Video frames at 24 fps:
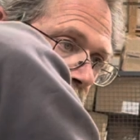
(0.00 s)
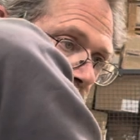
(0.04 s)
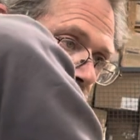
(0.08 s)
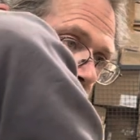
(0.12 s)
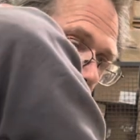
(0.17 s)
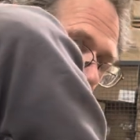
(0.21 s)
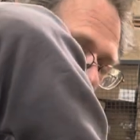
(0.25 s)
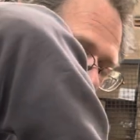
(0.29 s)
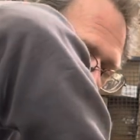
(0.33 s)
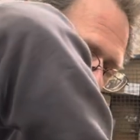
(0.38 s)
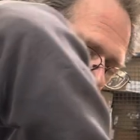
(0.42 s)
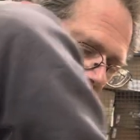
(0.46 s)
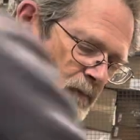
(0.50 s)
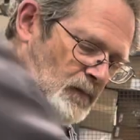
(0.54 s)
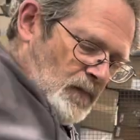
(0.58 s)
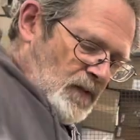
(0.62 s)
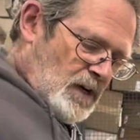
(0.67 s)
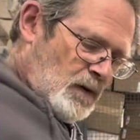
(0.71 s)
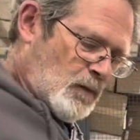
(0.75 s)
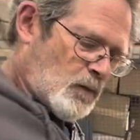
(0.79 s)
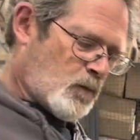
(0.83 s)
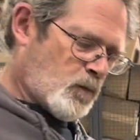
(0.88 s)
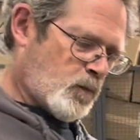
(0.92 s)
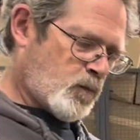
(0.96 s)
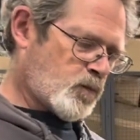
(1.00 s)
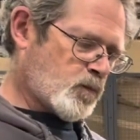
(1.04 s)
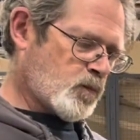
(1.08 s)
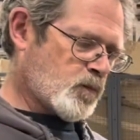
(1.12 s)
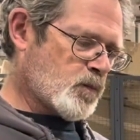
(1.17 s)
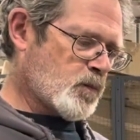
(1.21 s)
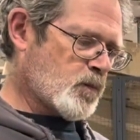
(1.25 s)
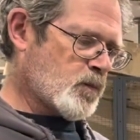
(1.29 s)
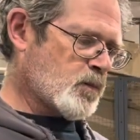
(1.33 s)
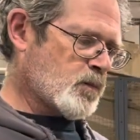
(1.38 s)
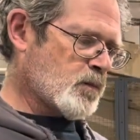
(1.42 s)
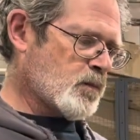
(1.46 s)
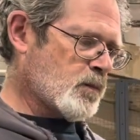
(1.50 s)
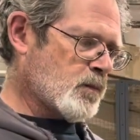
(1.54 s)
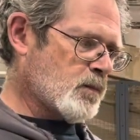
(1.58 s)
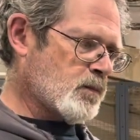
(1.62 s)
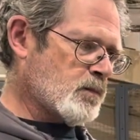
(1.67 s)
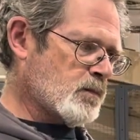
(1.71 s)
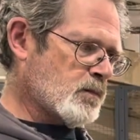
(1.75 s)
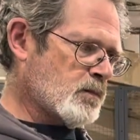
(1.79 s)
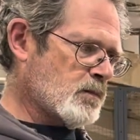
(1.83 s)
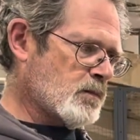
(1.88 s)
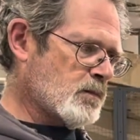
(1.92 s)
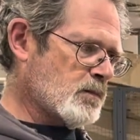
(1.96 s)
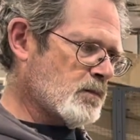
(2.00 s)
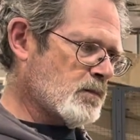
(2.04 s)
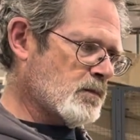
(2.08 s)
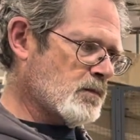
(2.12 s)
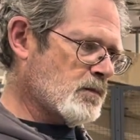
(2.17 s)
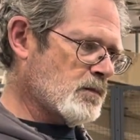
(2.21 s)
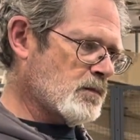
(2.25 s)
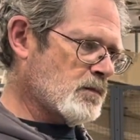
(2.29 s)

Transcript: Can you feel if that battery's hot or if that's hot?